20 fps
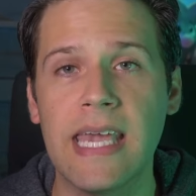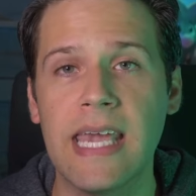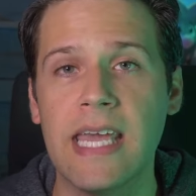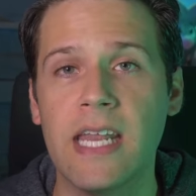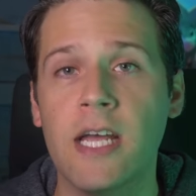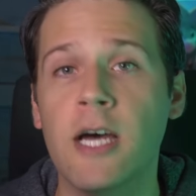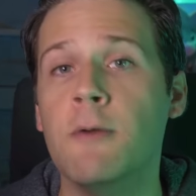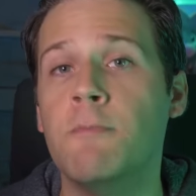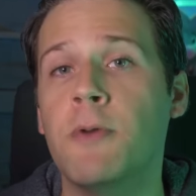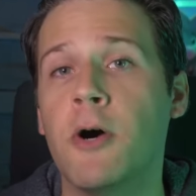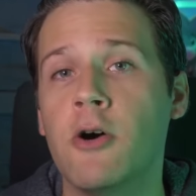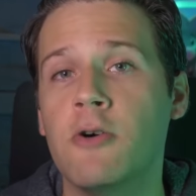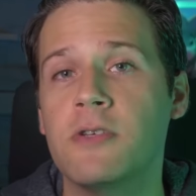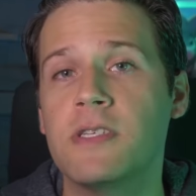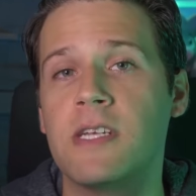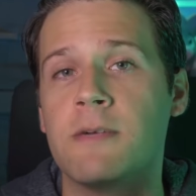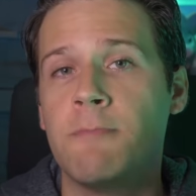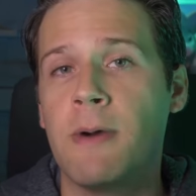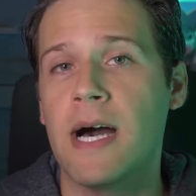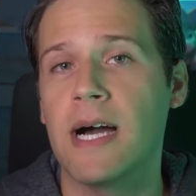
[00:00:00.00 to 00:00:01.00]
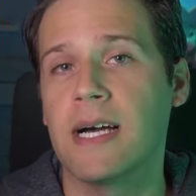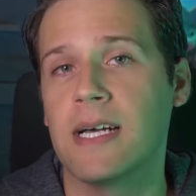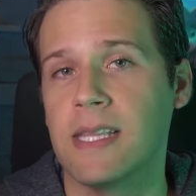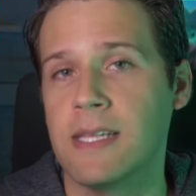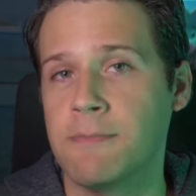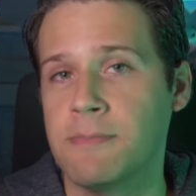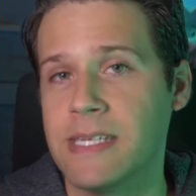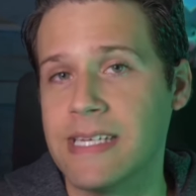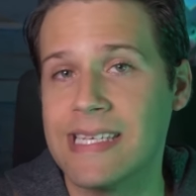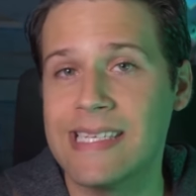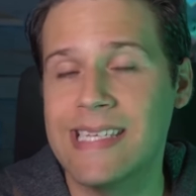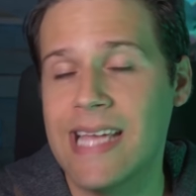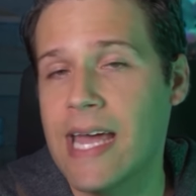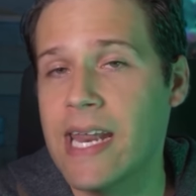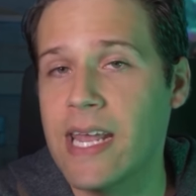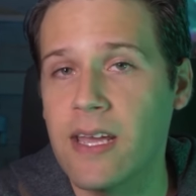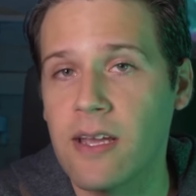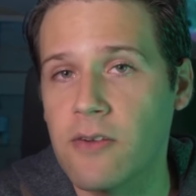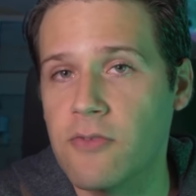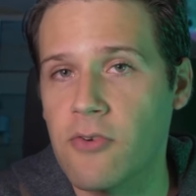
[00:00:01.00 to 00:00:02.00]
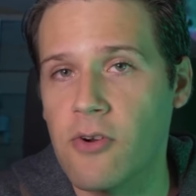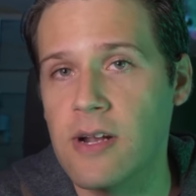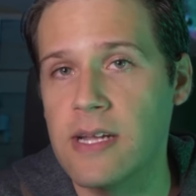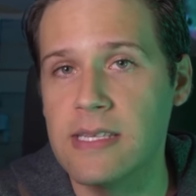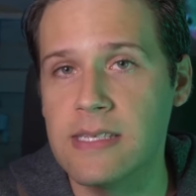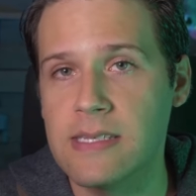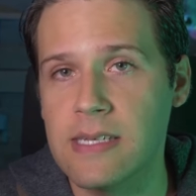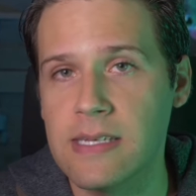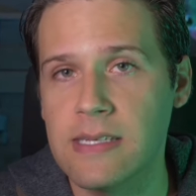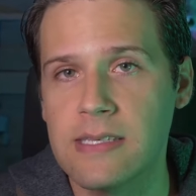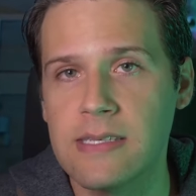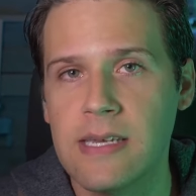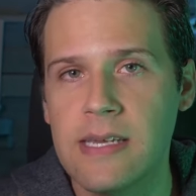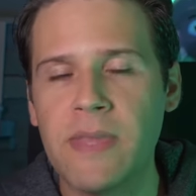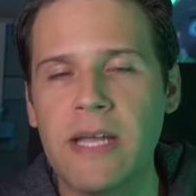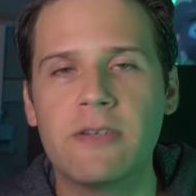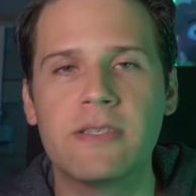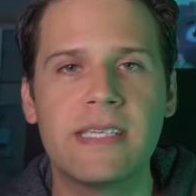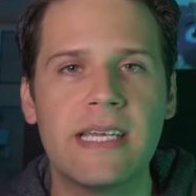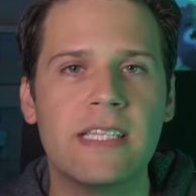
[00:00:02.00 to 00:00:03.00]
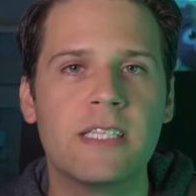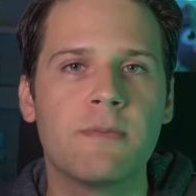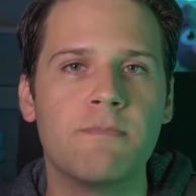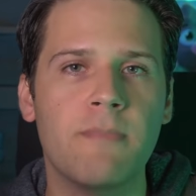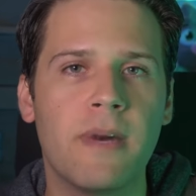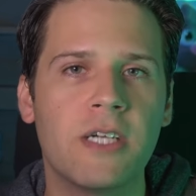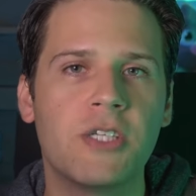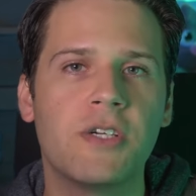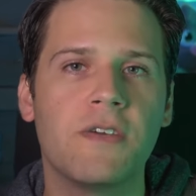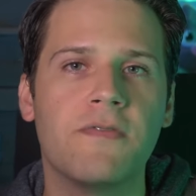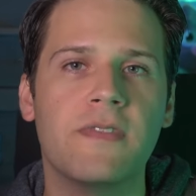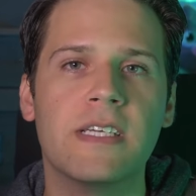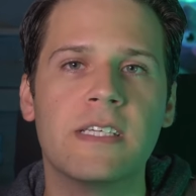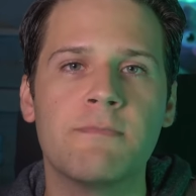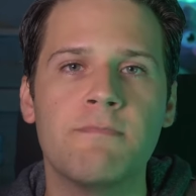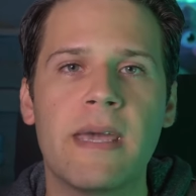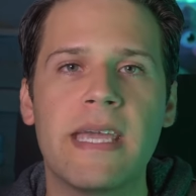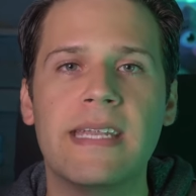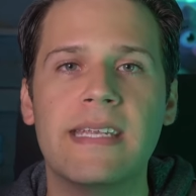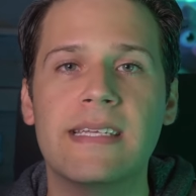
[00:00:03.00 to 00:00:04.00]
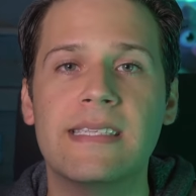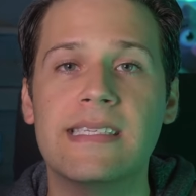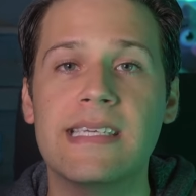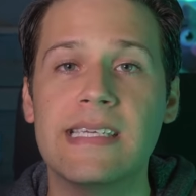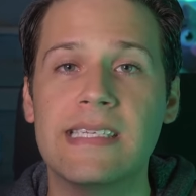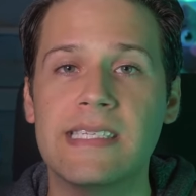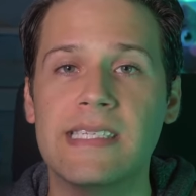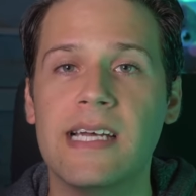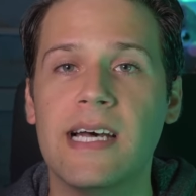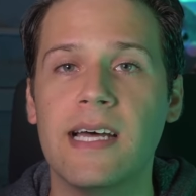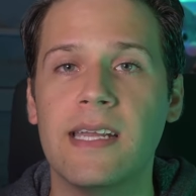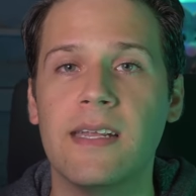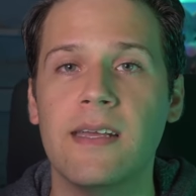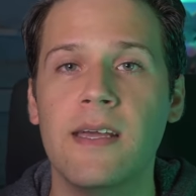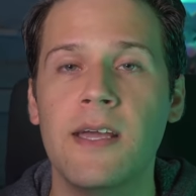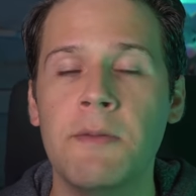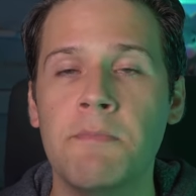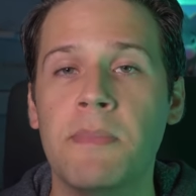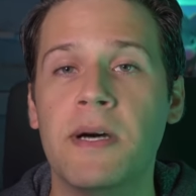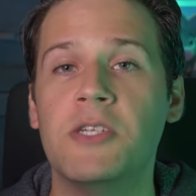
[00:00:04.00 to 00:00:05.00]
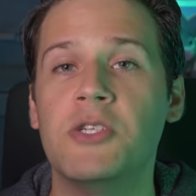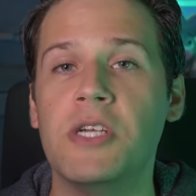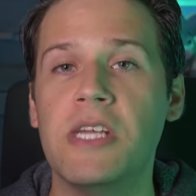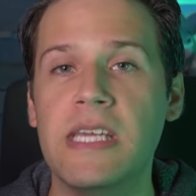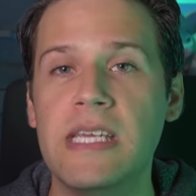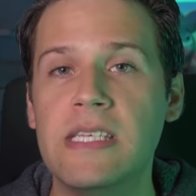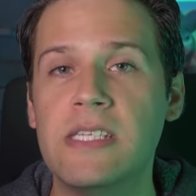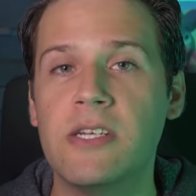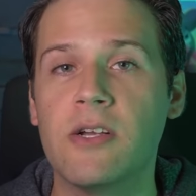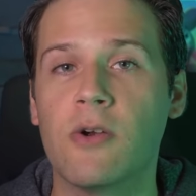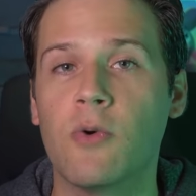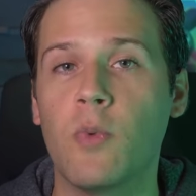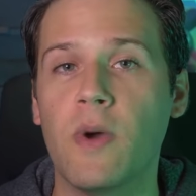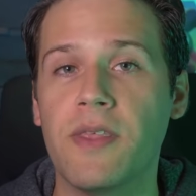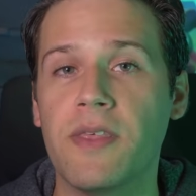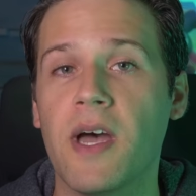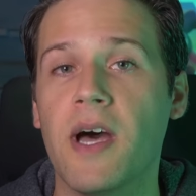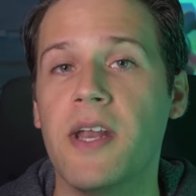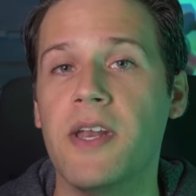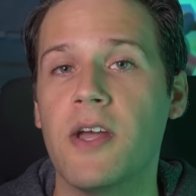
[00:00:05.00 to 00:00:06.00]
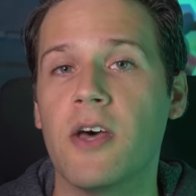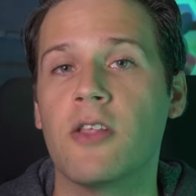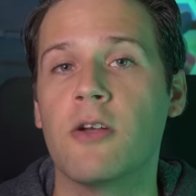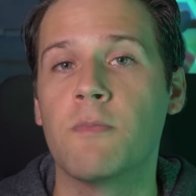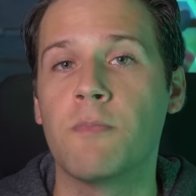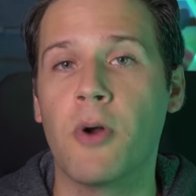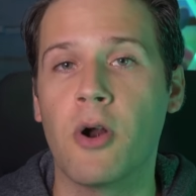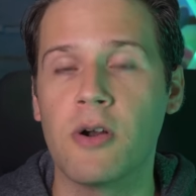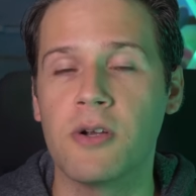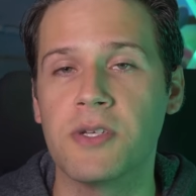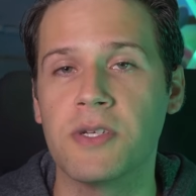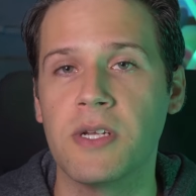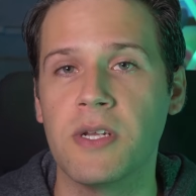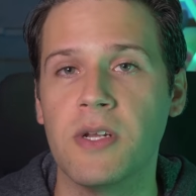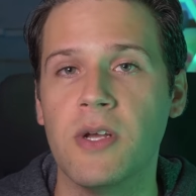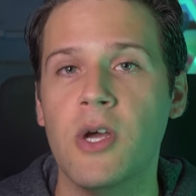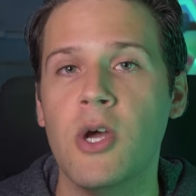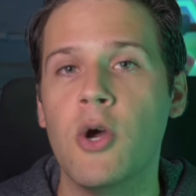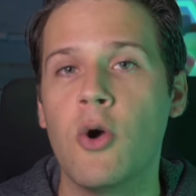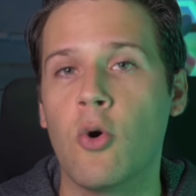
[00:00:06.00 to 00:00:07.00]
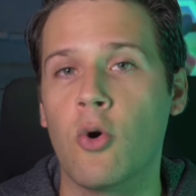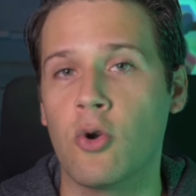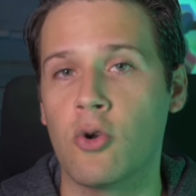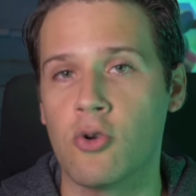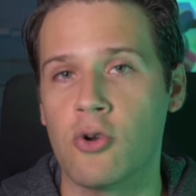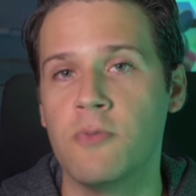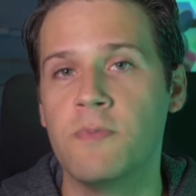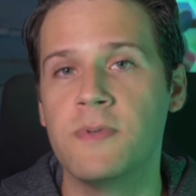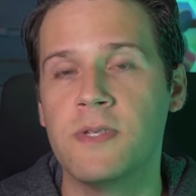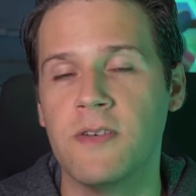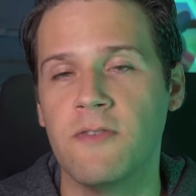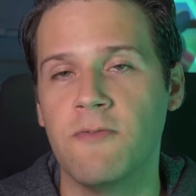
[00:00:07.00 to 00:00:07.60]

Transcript: in a post-apocalyptic setting, for instance. Now, since much of this maintenance is done much easier with another person or groups